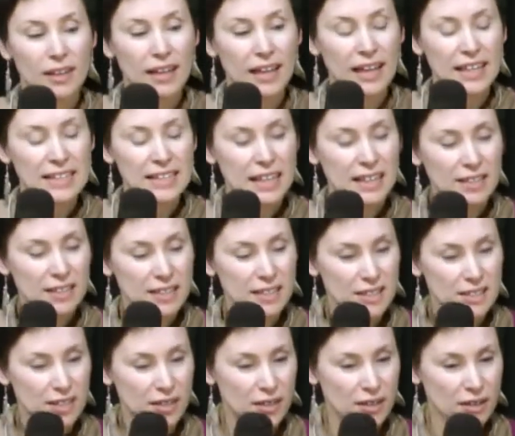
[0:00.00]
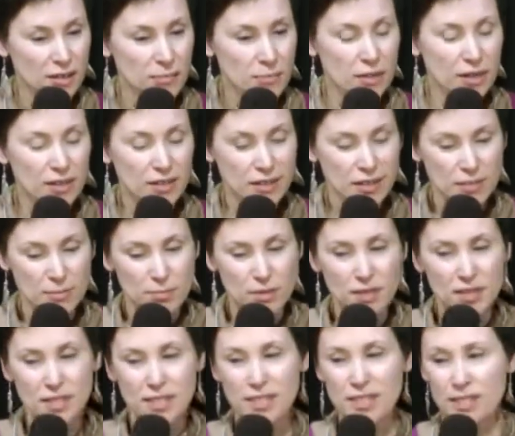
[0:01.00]
And at this time, my
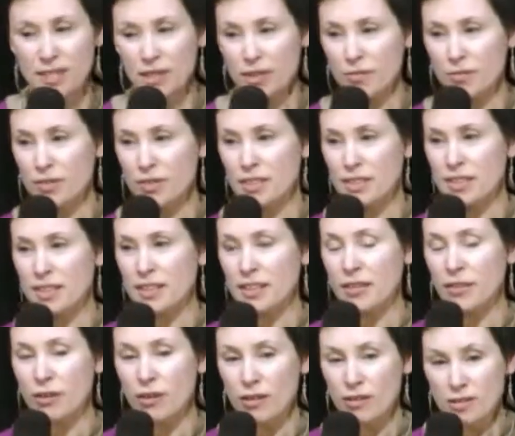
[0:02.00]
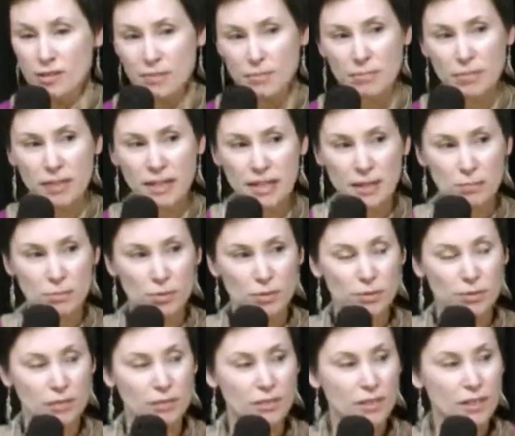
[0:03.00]
husband discovers that there are some
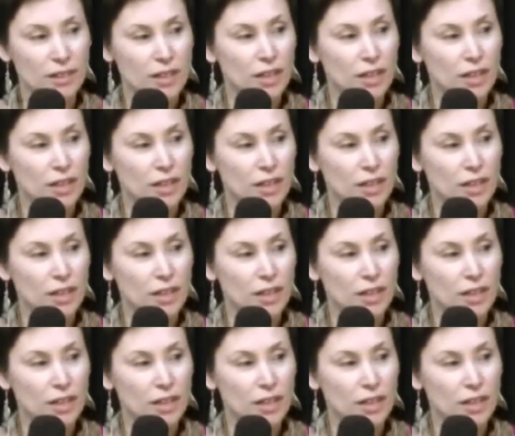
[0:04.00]
people